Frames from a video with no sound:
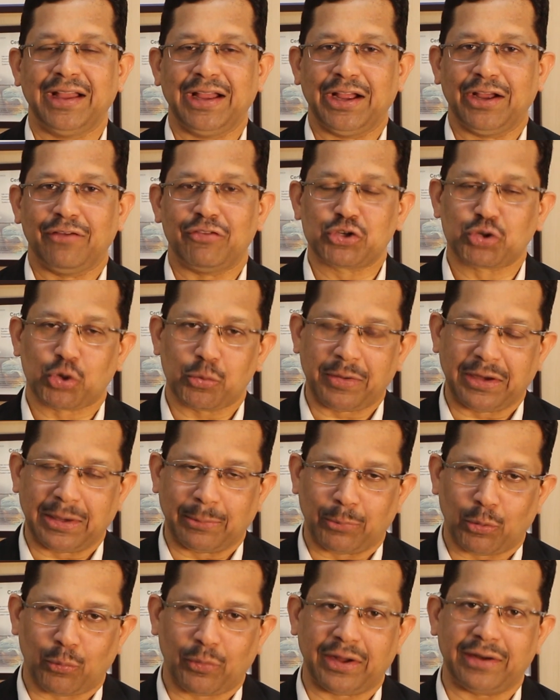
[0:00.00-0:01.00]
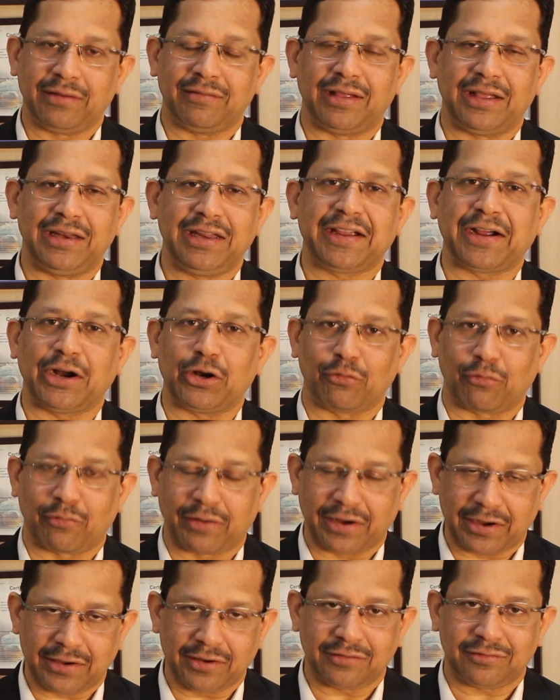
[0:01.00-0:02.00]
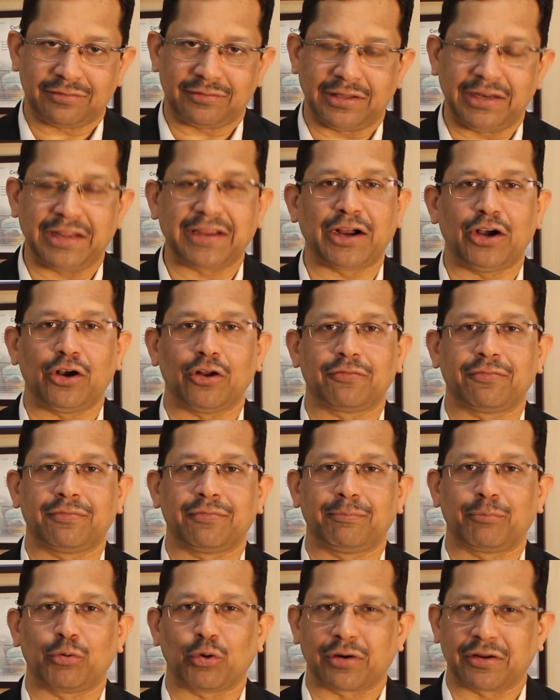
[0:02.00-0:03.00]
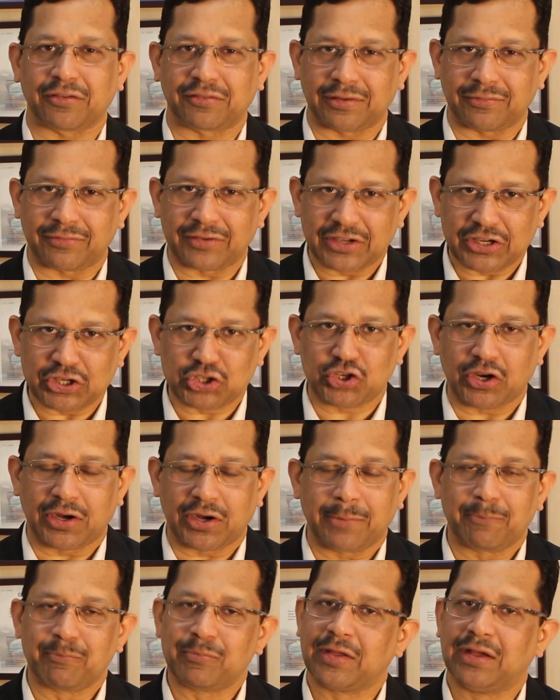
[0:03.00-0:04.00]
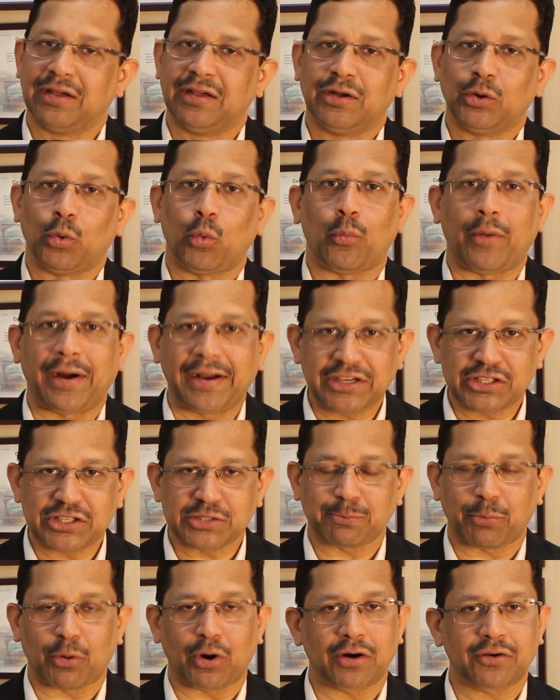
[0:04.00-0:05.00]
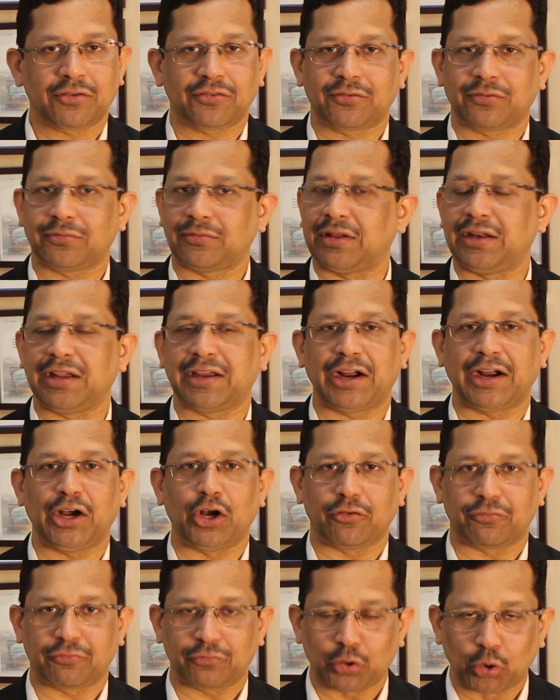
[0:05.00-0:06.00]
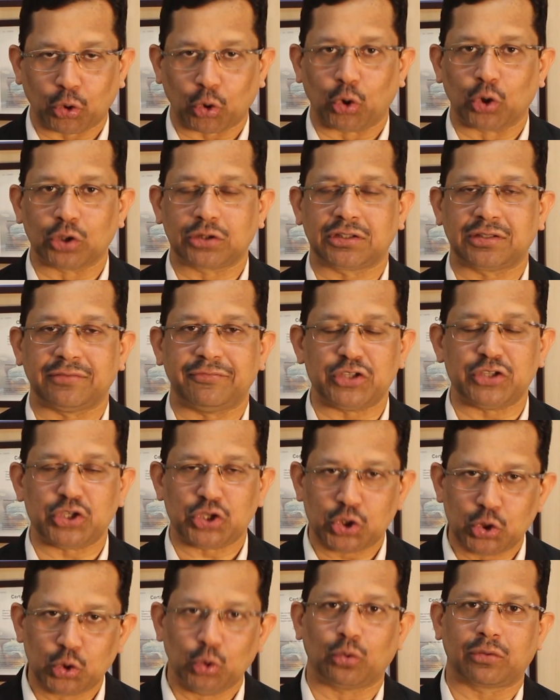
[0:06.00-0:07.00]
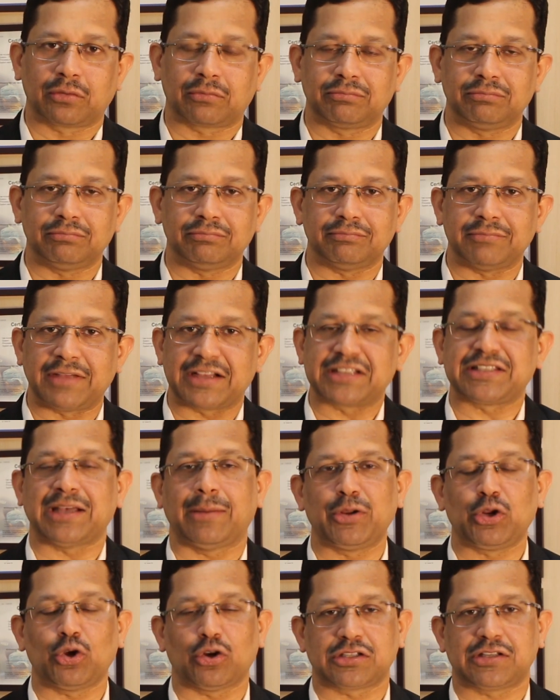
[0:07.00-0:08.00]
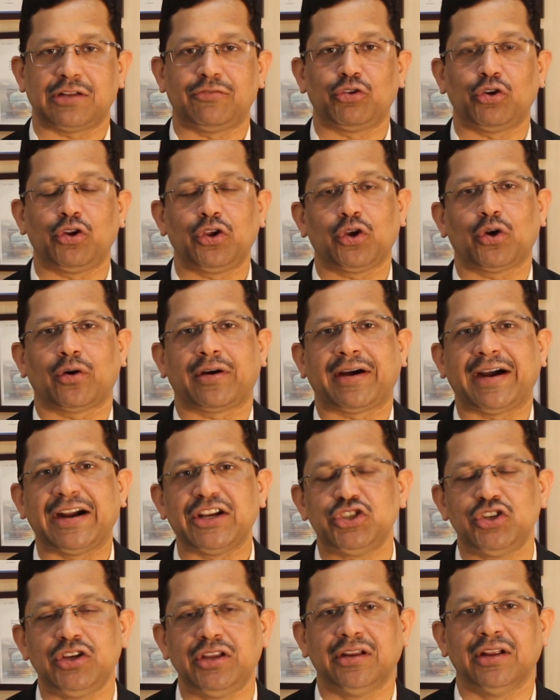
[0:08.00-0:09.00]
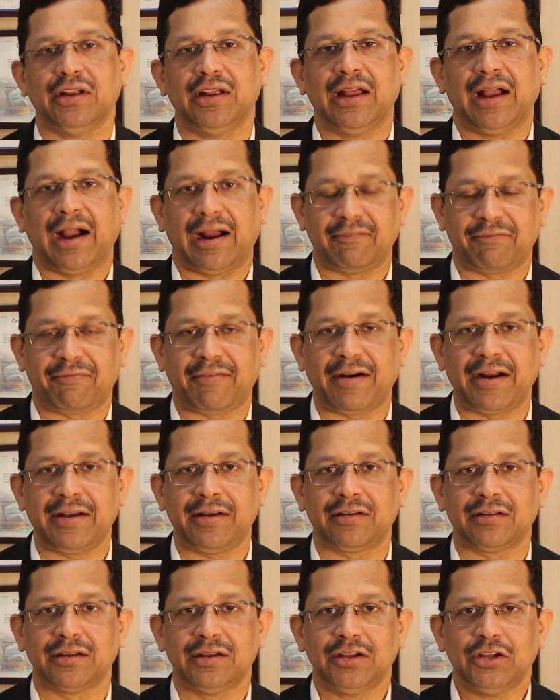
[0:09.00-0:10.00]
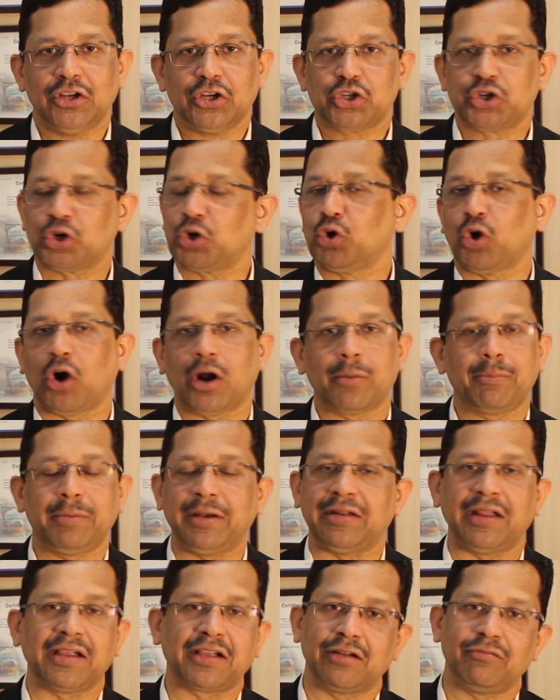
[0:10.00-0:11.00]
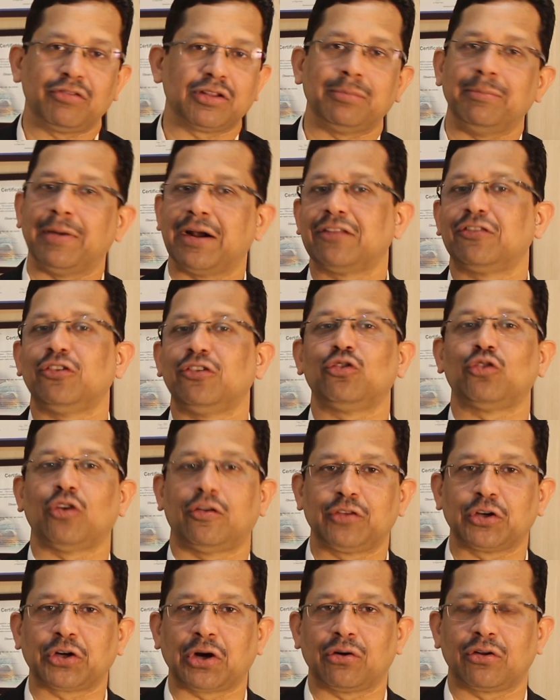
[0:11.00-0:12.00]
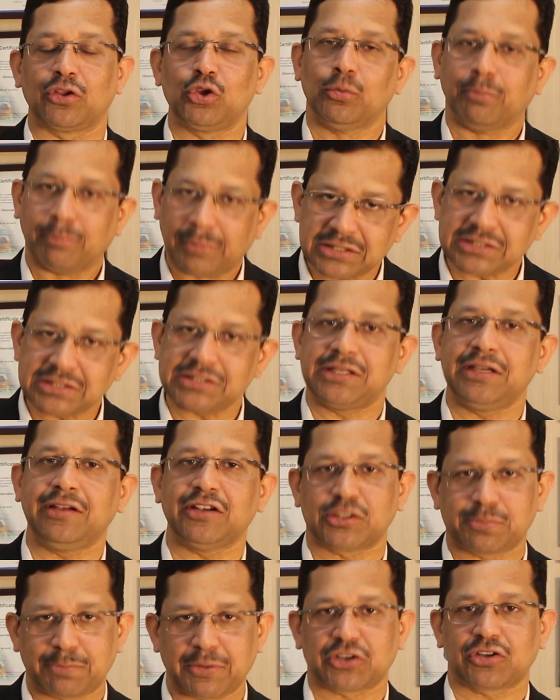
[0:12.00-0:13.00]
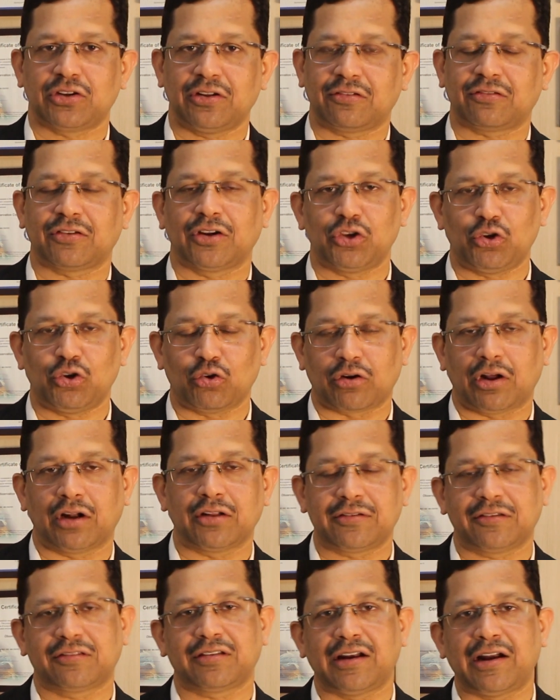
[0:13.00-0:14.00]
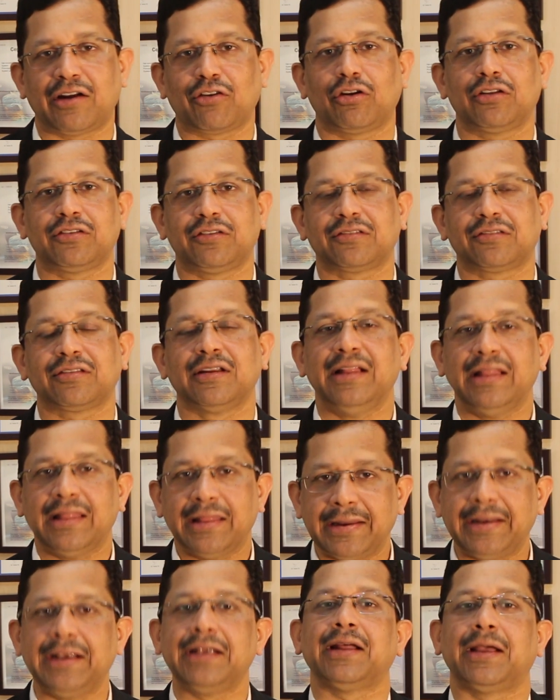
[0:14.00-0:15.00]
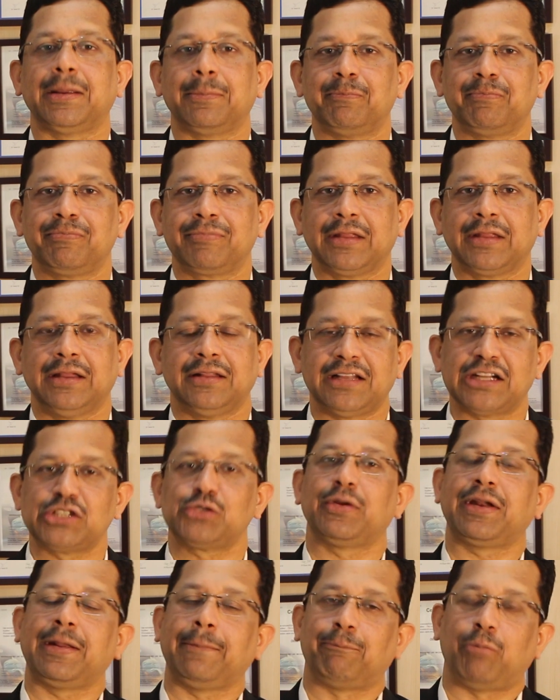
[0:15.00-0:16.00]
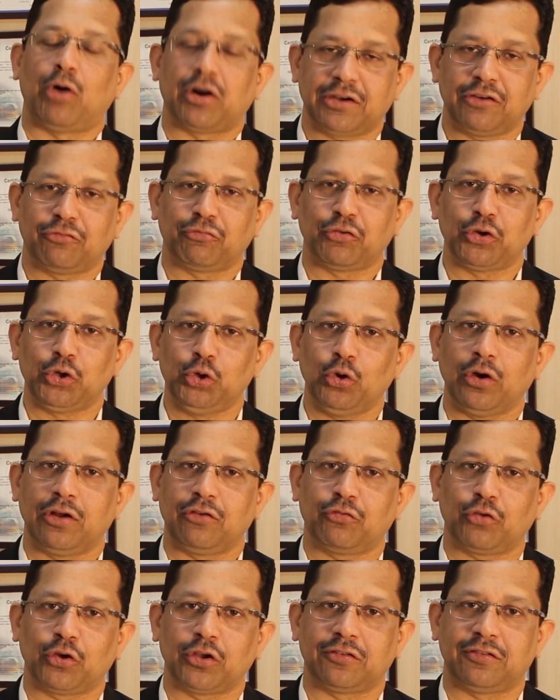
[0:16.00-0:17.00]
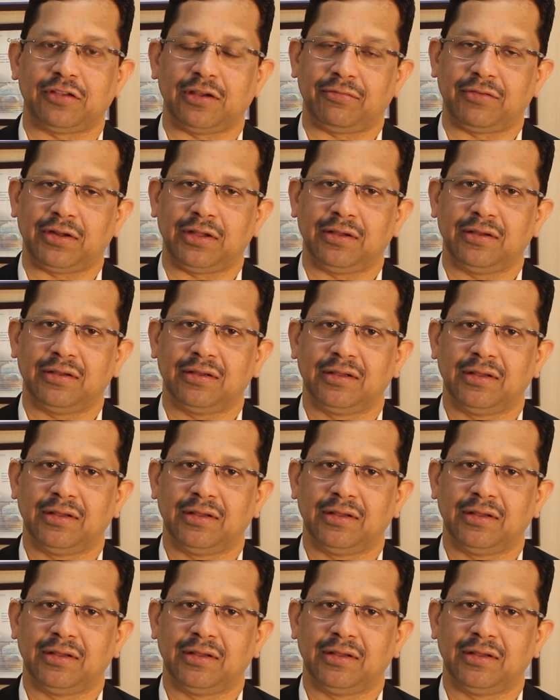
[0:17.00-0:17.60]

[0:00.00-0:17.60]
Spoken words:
which could be number one, any kind of redness, any kind of progressive itching, white spots, any kind of growth which you examine yourself during your hygiene and find it, should not be taken with medicines off the counter. You must see a specialist, a urologist, an andrologist in time. That's very important for you and for your safety.